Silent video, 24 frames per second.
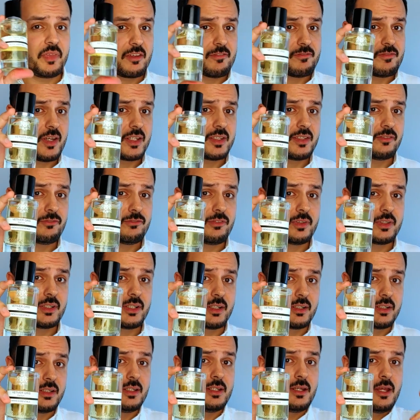Vetiver
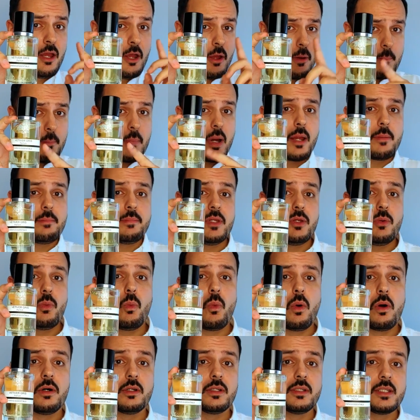Gris might be
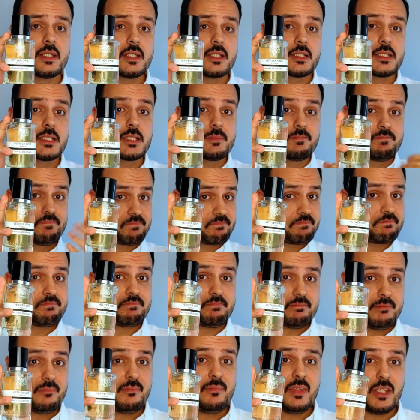one that
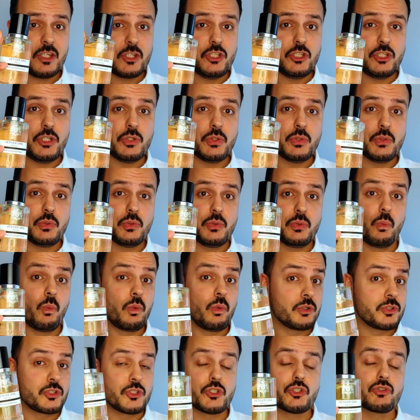you
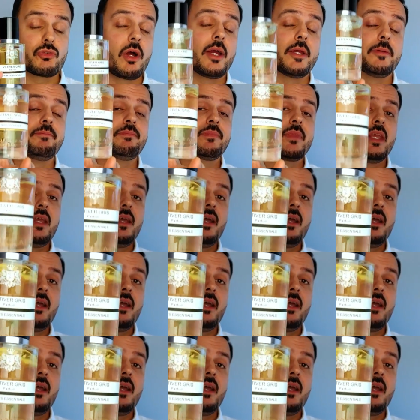want to try.